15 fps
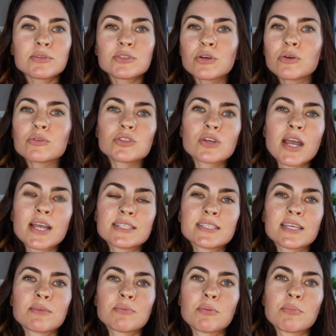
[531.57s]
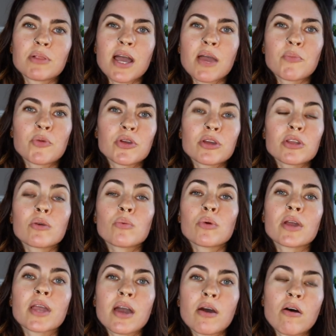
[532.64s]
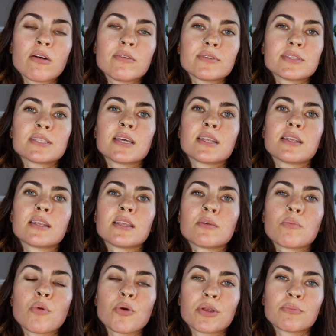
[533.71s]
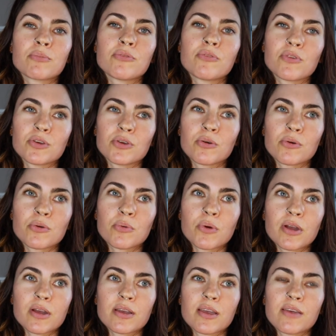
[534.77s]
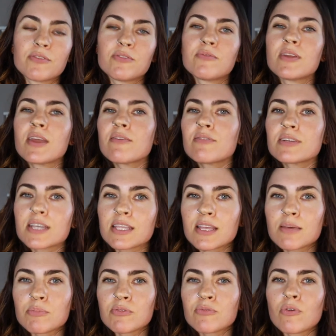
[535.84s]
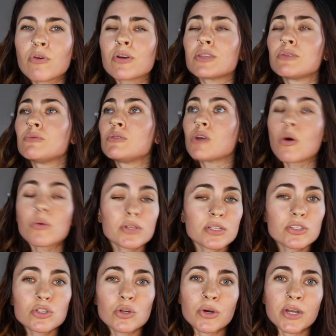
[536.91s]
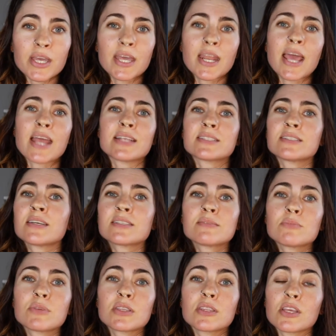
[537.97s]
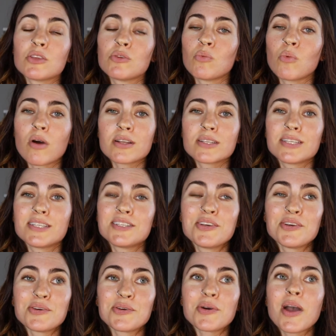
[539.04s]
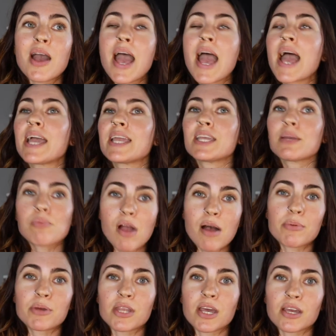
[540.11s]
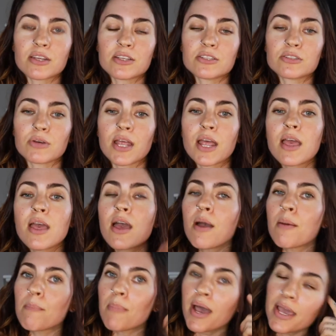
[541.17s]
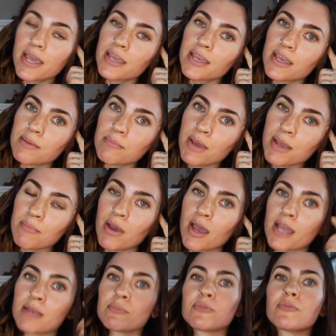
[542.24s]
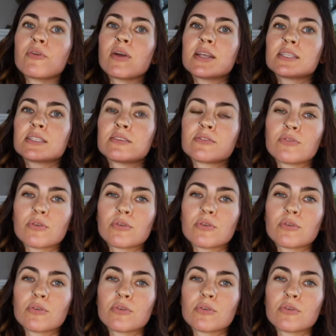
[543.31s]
don't try and set up a plan where you're going to work out all of a sudden in the morning before you go to work. If you've never done that before, you don't enjoy it, and it's not something that you want to do, you're probably not going to do it. In my mind, before I did the